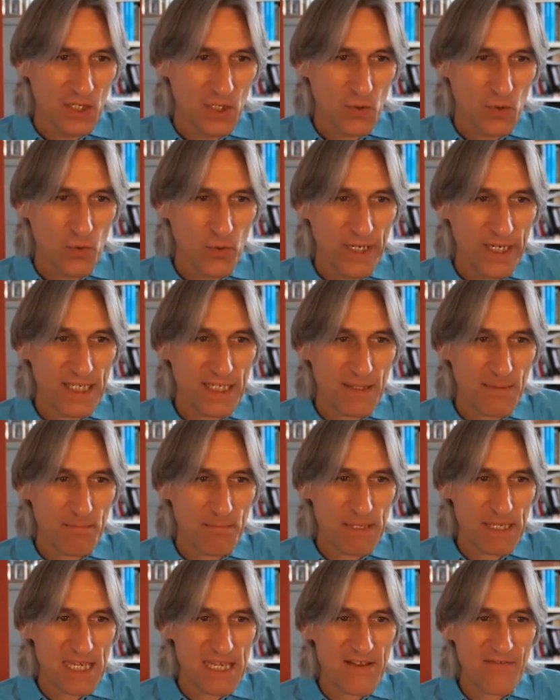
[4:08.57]
queen
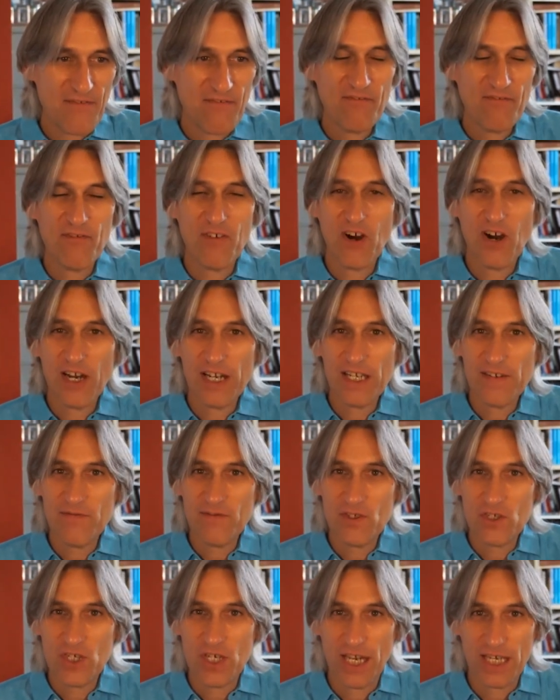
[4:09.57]

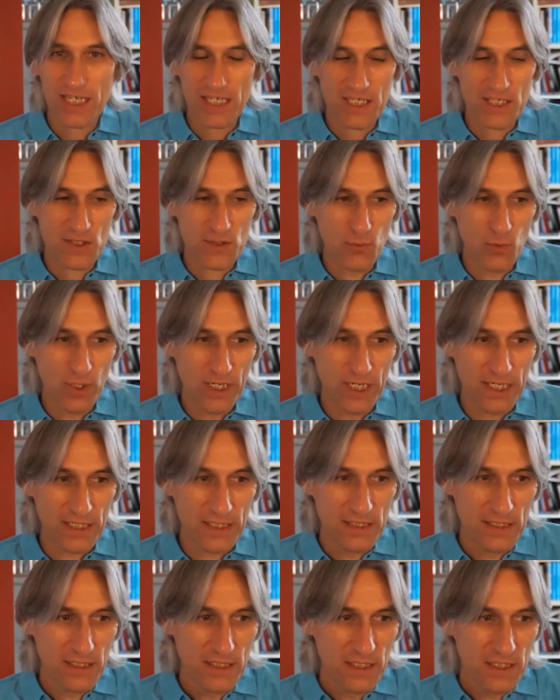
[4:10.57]
b5 check is winning.
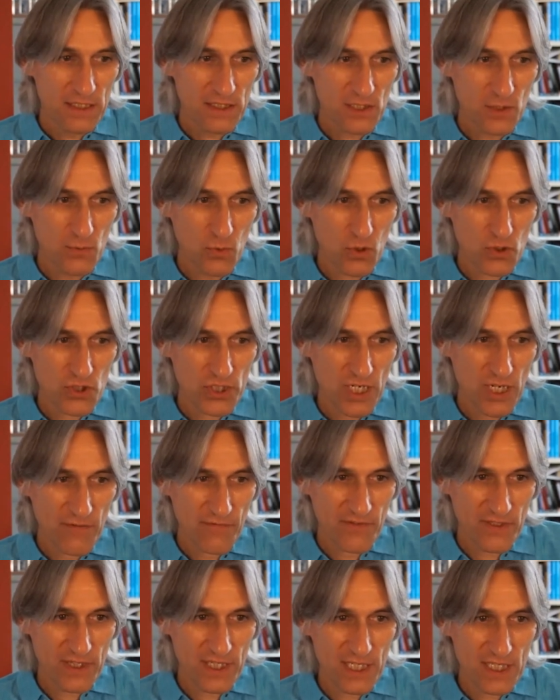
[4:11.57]
So watch out
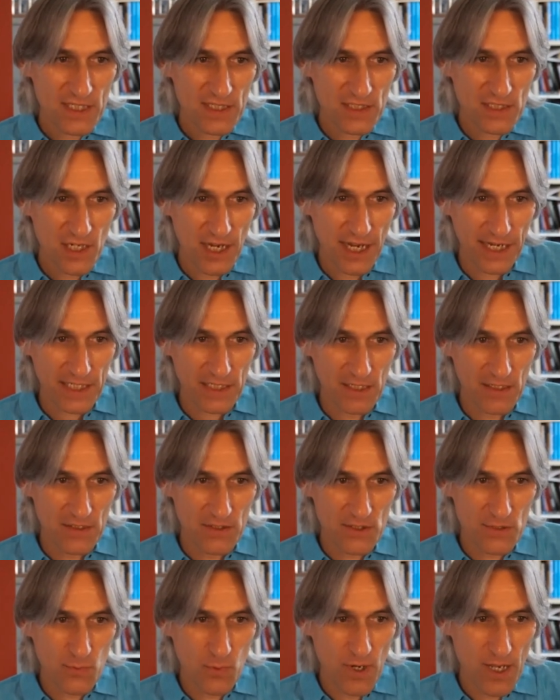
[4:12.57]
for this diagonal
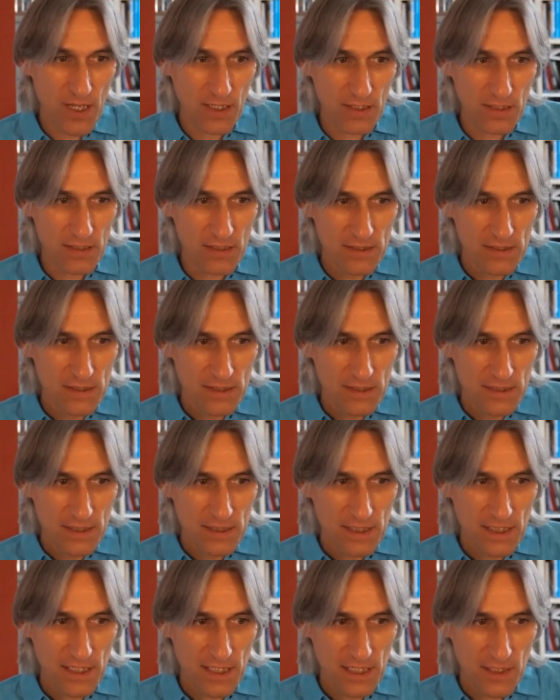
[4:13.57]
as well.
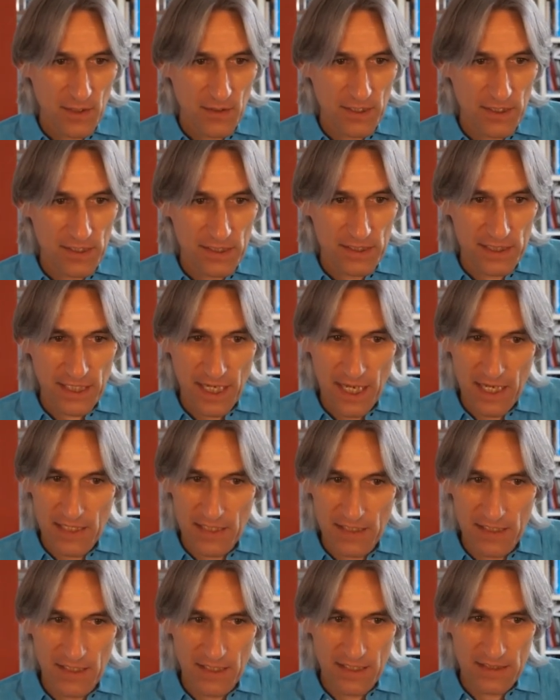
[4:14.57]
And
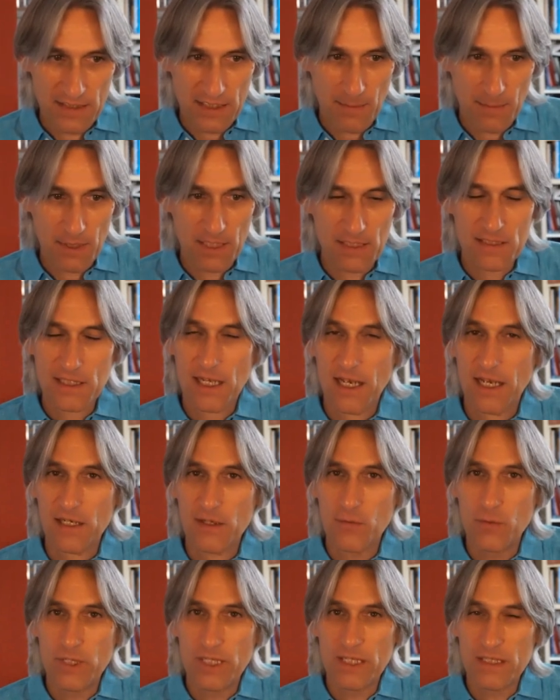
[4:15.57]
again, a double
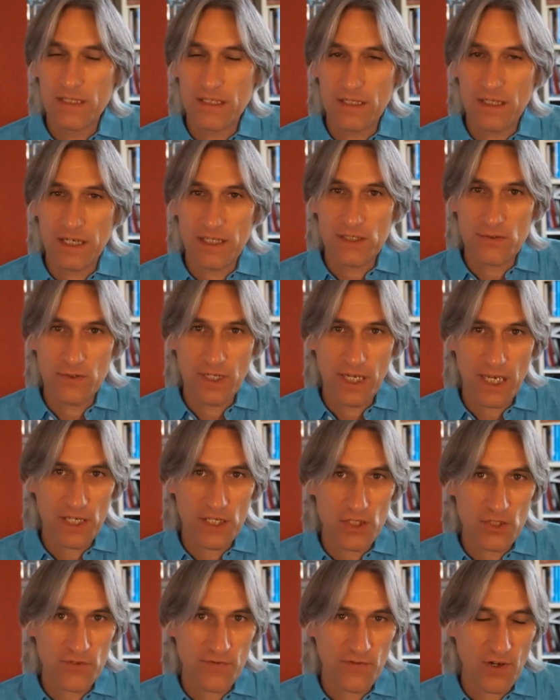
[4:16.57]
attack winning the knight on
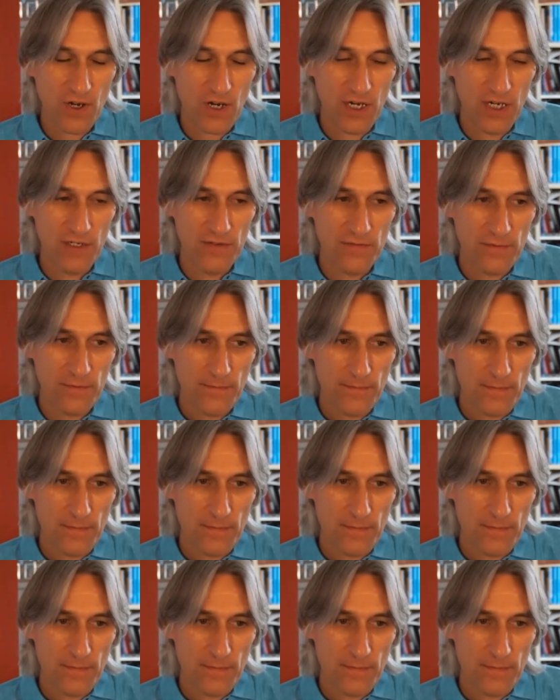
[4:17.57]
h5.